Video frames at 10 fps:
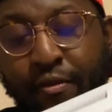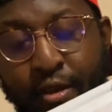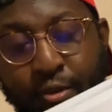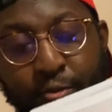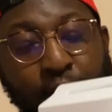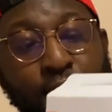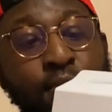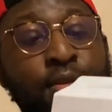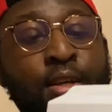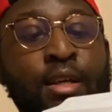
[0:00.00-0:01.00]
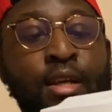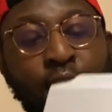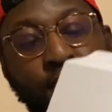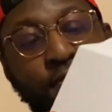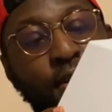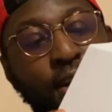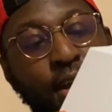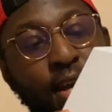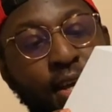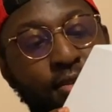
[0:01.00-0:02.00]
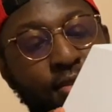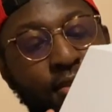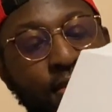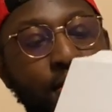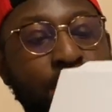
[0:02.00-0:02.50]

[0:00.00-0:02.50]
as well. As far as the